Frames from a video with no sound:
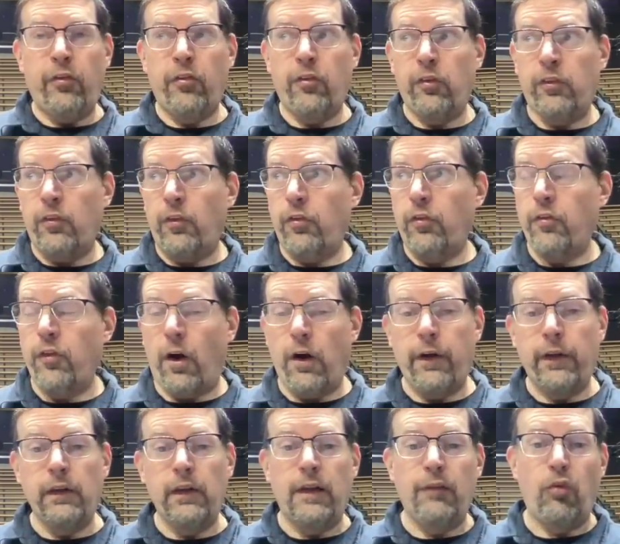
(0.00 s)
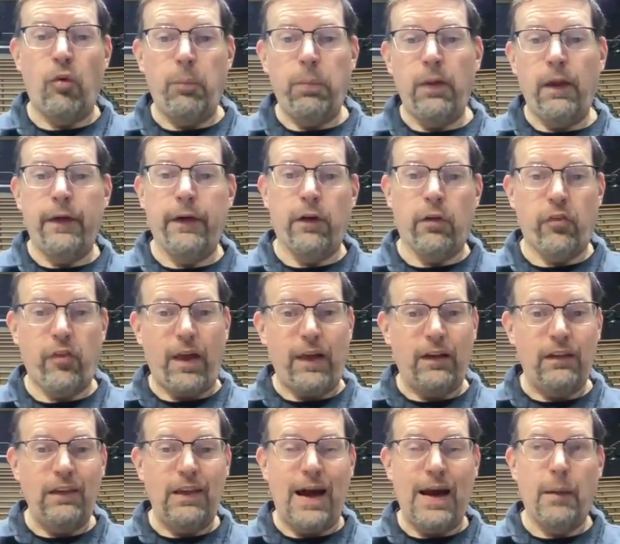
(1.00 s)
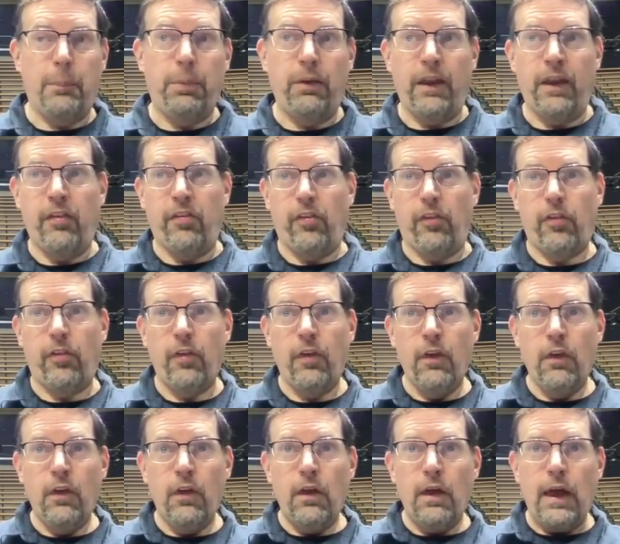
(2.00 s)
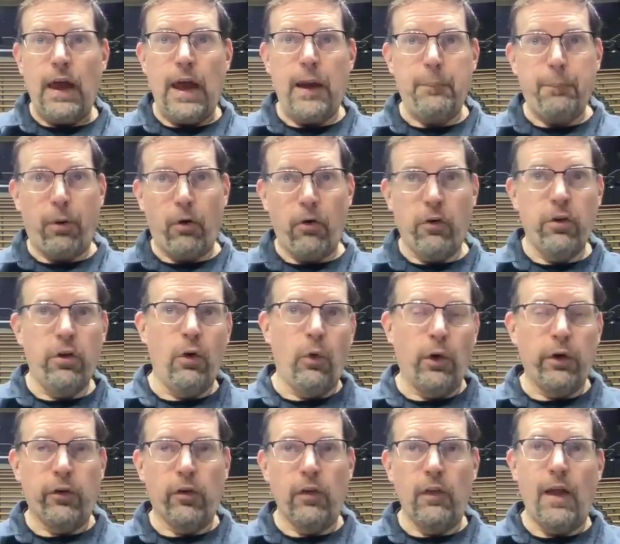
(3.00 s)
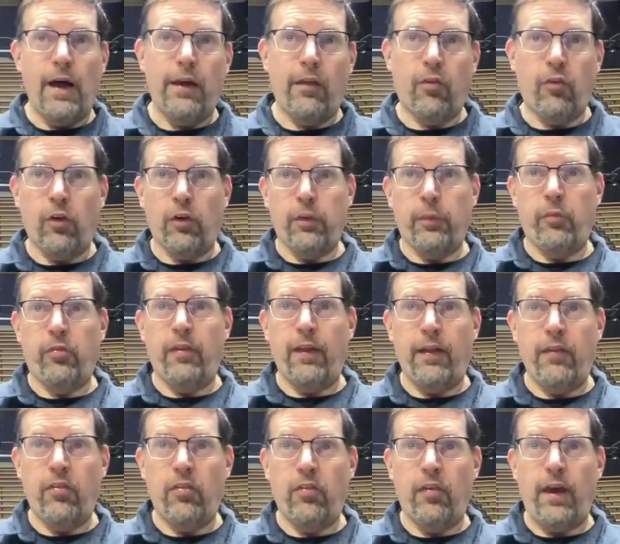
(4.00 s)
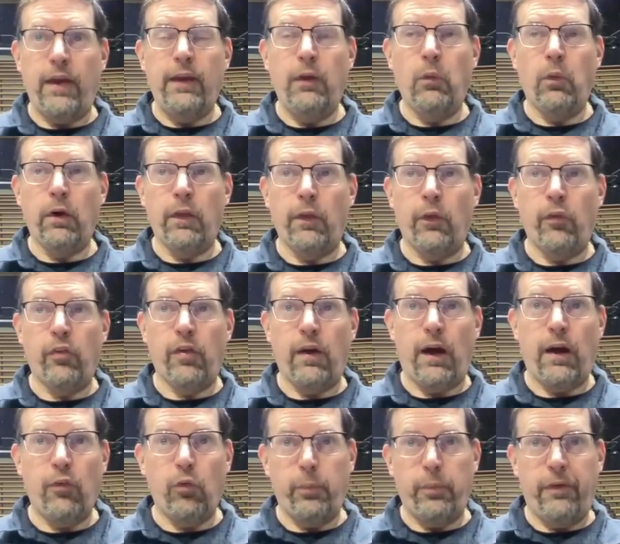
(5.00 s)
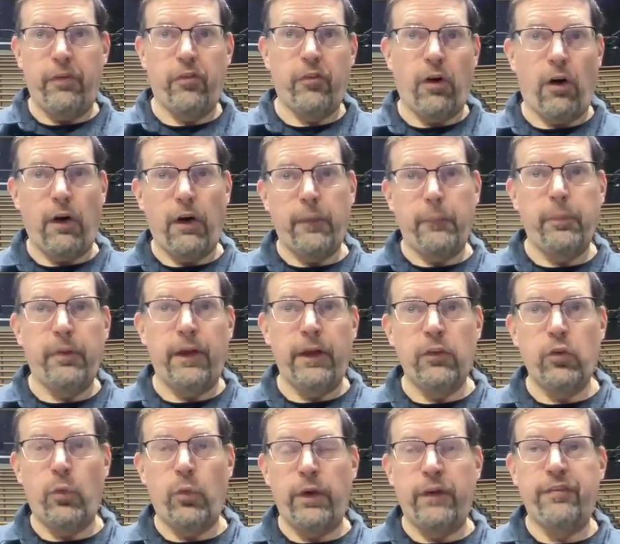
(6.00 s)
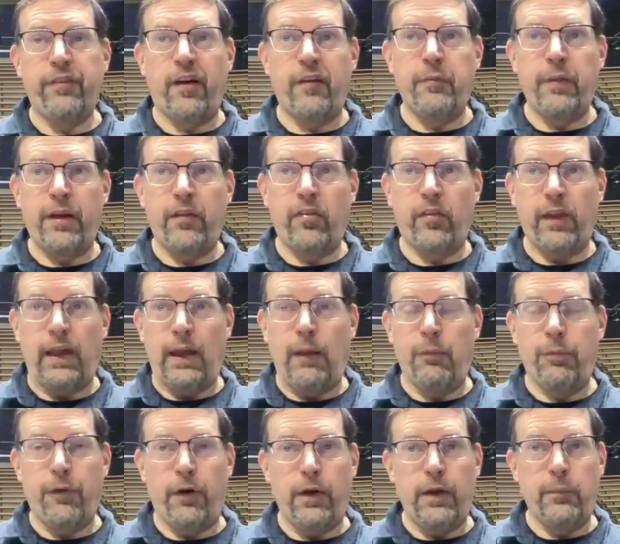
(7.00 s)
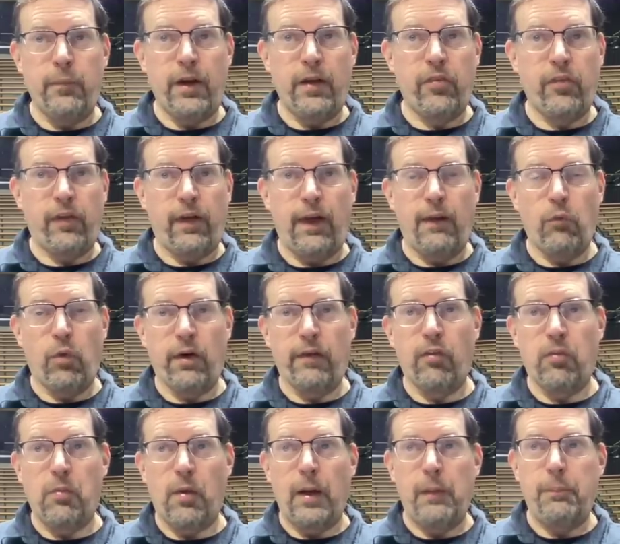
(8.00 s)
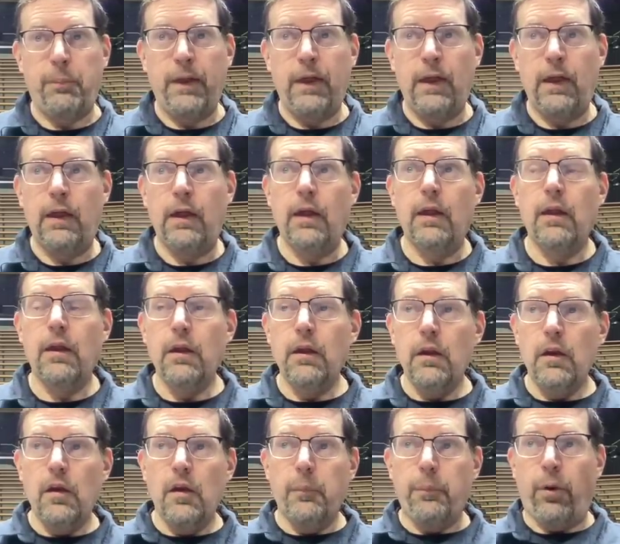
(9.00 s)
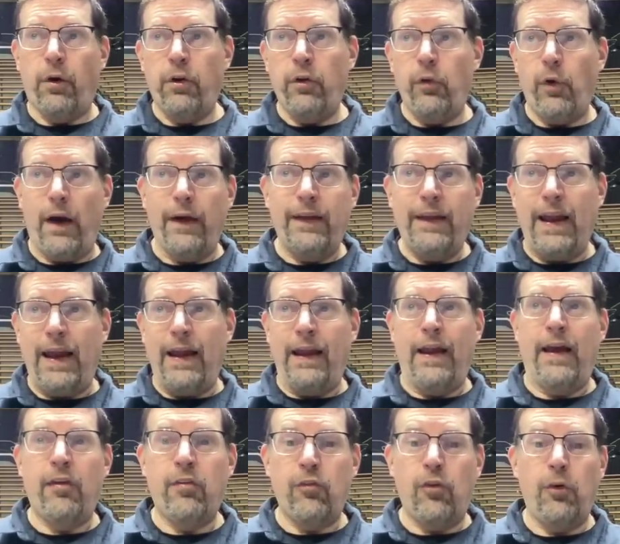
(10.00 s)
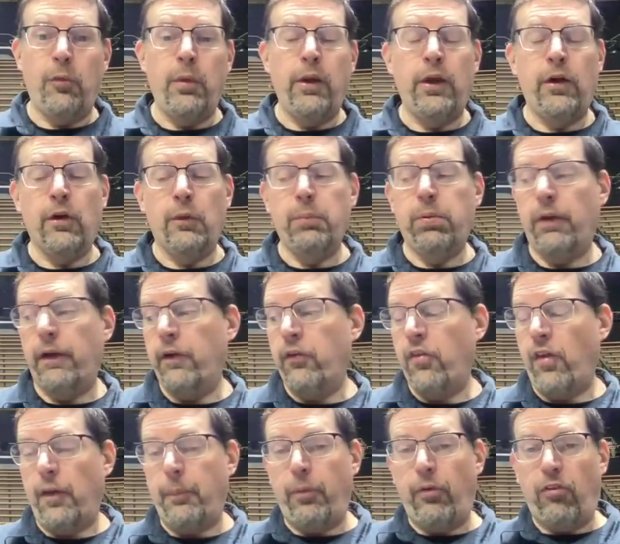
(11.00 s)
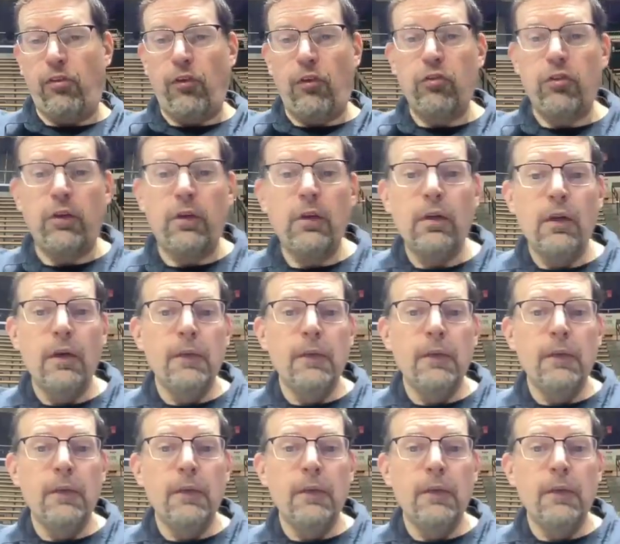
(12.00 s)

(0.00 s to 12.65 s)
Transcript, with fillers: st starting level players at a lot of places at Purdue under a lot of circumstances. Any one of those guys would be starting, playing 25 minutes a game, 30 minutes a game, whatever it might be. Purdue, again, has too many good players out of position.